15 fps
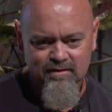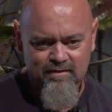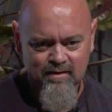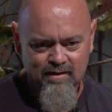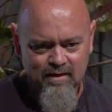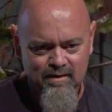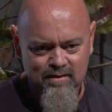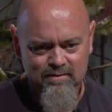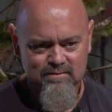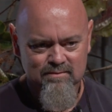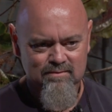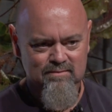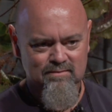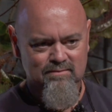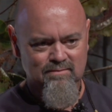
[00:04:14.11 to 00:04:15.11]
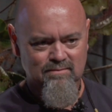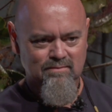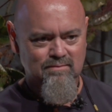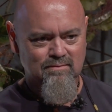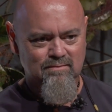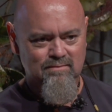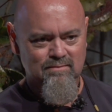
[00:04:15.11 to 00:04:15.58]
today?
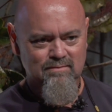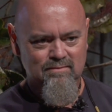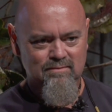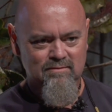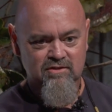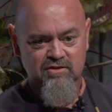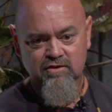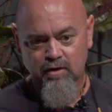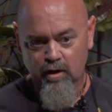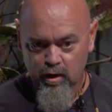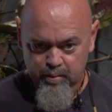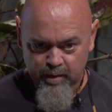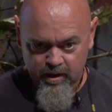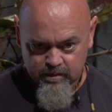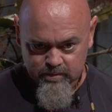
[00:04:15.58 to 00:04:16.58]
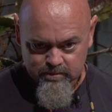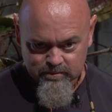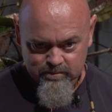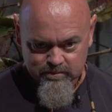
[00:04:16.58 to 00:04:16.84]
ScoMo?